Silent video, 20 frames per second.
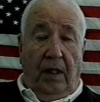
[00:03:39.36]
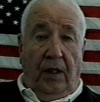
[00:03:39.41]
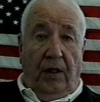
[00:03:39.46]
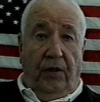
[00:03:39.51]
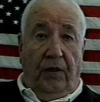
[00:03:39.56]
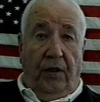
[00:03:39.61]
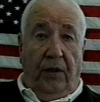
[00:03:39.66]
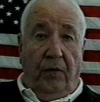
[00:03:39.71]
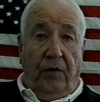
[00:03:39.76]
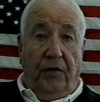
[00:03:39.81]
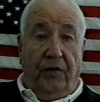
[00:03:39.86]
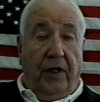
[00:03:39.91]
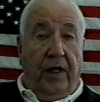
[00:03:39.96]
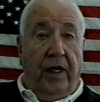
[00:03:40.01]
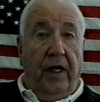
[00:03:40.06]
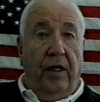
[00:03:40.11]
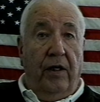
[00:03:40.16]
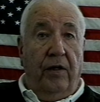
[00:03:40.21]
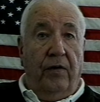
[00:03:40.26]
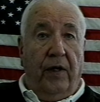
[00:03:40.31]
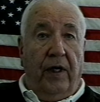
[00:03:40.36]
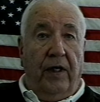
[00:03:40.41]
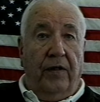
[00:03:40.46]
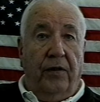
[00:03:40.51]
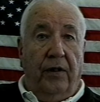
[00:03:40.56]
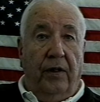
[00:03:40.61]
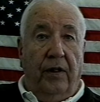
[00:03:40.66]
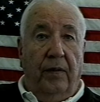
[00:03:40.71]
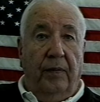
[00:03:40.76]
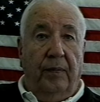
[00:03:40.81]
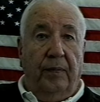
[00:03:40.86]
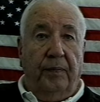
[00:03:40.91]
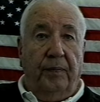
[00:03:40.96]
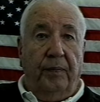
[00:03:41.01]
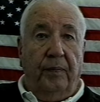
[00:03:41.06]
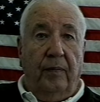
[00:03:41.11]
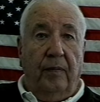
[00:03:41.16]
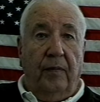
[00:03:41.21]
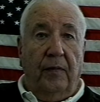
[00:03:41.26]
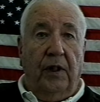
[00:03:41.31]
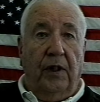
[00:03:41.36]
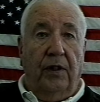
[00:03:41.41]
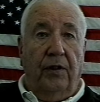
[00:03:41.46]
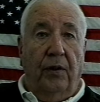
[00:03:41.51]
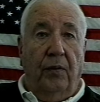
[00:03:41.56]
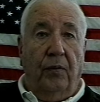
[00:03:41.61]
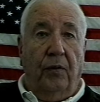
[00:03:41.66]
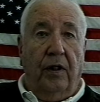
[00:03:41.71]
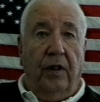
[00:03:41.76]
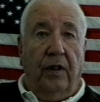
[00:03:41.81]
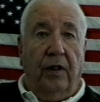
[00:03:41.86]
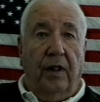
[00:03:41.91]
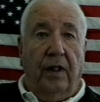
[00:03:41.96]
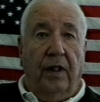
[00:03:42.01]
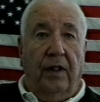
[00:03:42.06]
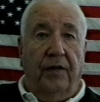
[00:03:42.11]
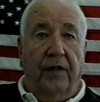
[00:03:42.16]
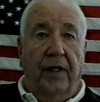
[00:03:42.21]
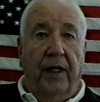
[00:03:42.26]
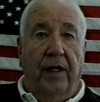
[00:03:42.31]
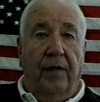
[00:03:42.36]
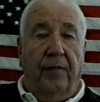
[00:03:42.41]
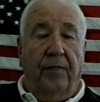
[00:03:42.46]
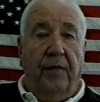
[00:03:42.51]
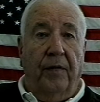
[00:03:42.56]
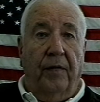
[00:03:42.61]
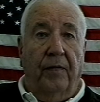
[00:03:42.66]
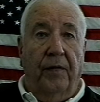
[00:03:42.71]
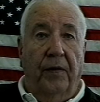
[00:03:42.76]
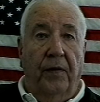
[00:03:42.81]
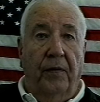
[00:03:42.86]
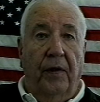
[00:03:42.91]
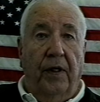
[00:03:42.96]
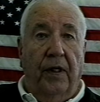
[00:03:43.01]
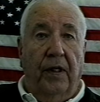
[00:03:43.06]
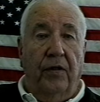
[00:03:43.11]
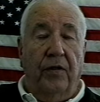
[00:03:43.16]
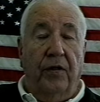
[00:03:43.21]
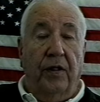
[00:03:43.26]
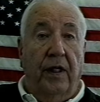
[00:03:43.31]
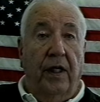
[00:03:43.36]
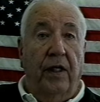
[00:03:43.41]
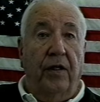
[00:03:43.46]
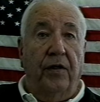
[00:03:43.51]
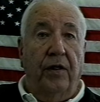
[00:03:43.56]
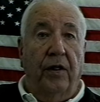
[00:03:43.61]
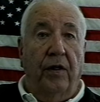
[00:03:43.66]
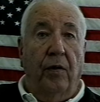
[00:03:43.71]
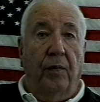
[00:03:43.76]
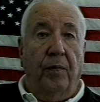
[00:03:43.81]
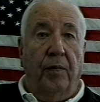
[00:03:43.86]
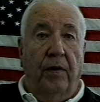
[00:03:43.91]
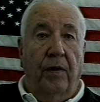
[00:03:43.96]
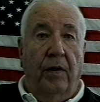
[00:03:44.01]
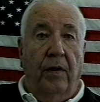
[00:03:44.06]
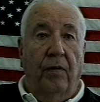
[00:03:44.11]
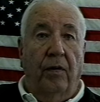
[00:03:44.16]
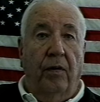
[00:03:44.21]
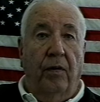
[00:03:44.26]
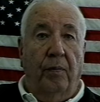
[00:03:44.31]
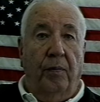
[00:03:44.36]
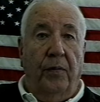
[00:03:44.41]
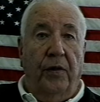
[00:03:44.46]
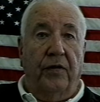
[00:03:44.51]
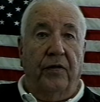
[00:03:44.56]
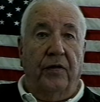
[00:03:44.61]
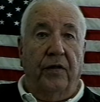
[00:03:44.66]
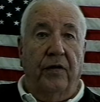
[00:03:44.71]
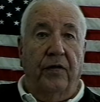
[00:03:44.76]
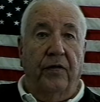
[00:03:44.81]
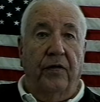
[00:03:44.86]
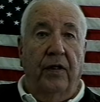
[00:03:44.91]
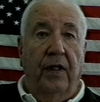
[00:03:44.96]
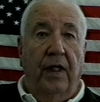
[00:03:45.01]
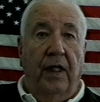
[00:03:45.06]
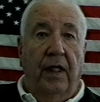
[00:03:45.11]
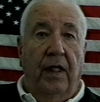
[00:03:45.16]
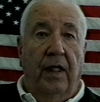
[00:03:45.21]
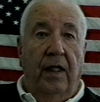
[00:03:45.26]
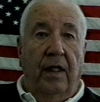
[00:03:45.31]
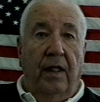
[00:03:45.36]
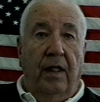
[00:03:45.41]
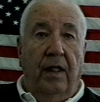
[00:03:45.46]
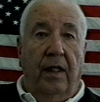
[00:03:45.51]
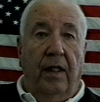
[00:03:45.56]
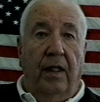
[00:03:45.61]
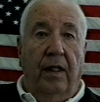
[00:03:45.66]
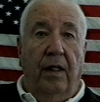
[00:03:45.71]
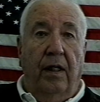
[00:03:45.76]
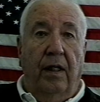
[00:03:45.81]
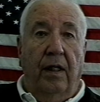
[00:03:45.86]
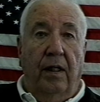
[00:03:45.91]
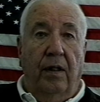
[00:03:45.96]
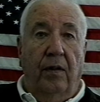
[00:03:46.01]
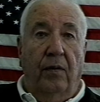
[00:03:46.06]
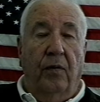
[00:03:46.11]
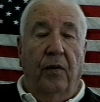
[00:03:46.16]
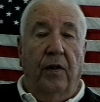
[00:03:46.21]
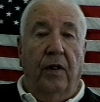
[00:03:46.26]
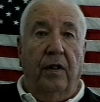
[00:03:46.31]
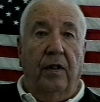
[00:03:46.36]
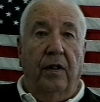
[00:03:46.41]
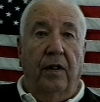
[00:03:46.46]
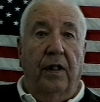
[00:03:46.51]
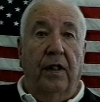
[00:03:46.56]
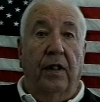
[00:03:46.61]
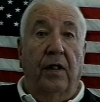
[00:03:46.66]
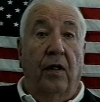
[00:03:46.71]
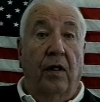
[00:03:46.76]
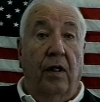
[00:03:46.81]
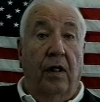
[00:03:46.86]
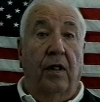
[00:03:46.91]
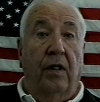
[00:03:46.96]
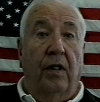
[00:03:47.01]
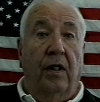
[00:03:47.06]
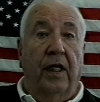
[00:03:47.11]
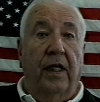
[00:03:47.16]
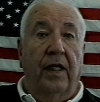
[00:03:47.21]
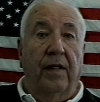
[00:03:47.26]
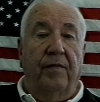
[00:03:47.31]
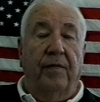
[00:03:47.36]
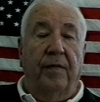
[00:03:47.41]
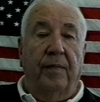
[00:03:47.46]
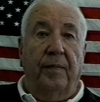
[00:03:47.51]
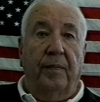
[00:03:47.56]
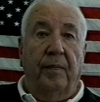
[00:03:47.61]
she was a hairdresser and she worked as that for a few years, and then she opened her own business and uh, worked uh, all her life.